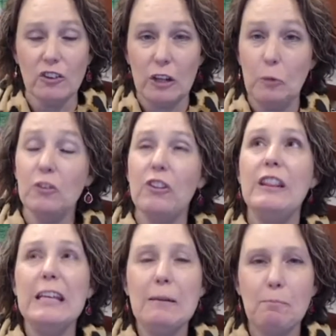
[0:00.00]
It was
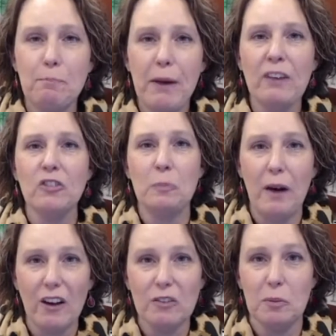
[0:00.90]
the best
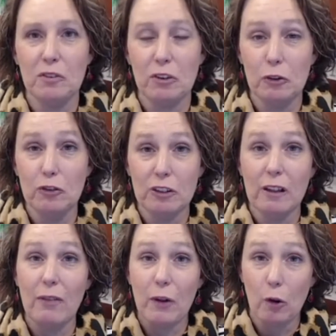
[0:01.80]
possible solution
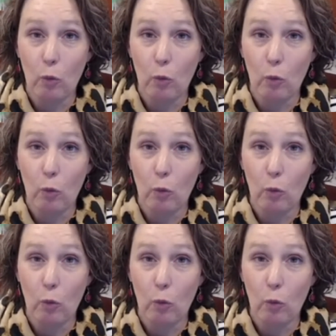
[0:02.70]
that there